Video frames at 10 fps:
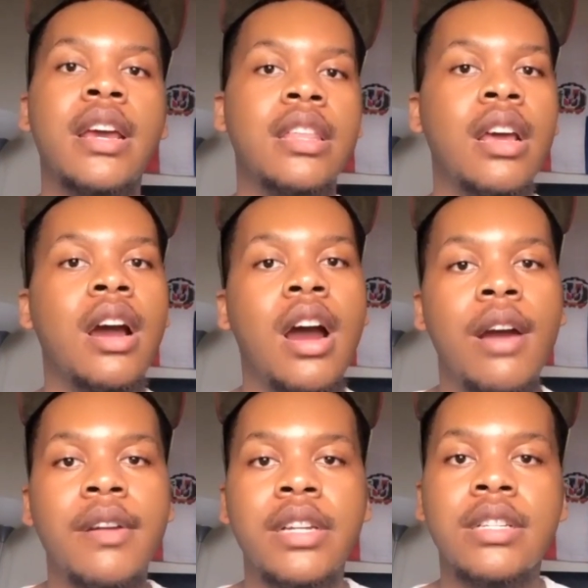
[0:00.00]
and they're
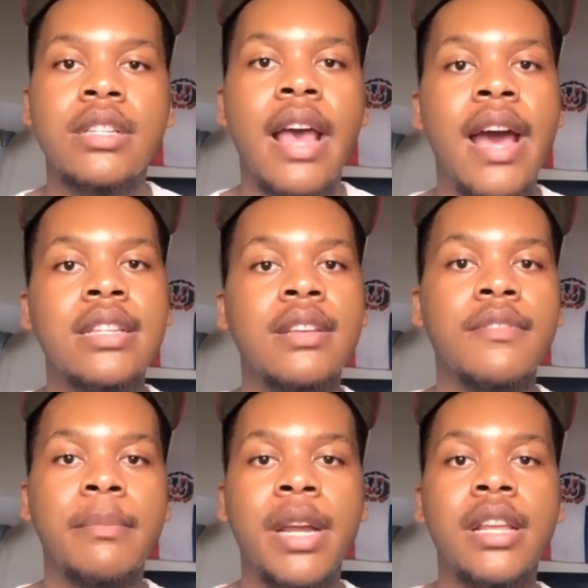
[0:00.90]
already just asking
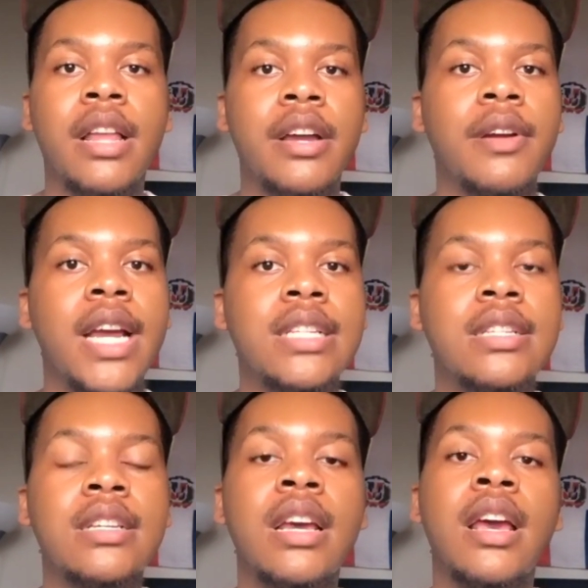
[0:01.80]
for money like
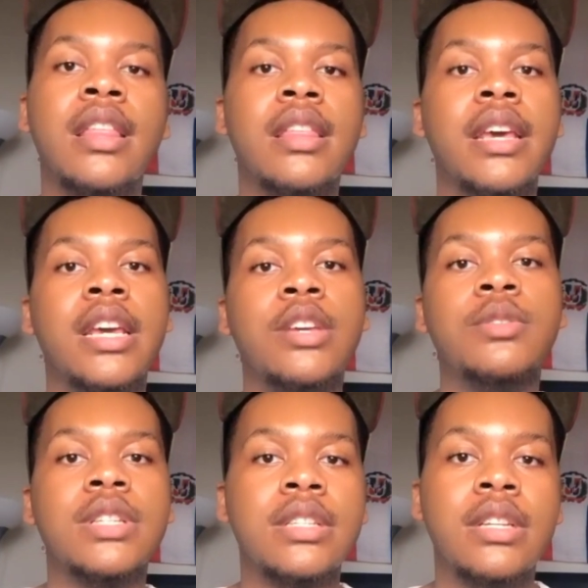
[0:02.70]
crazy, then you
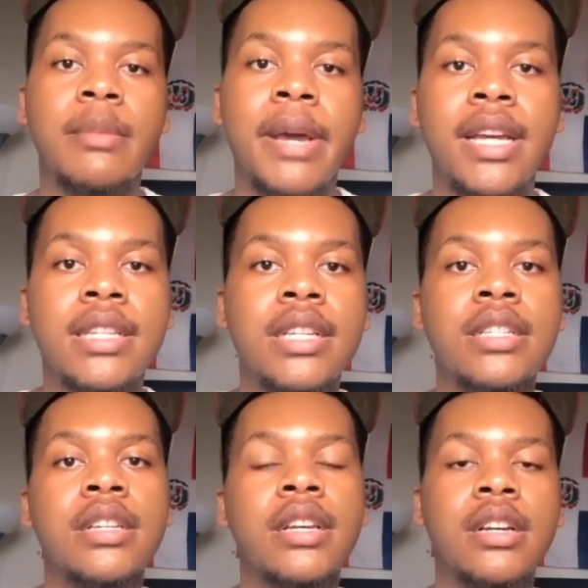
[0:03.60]
just need to pay
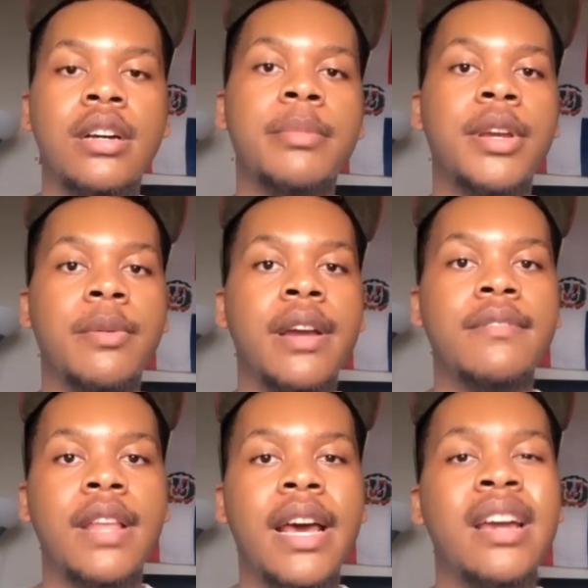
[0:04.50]
attention. It could be a red
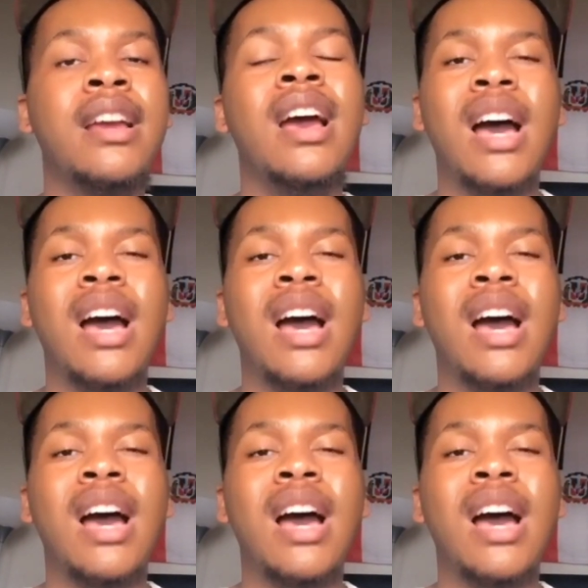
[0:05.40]
flag.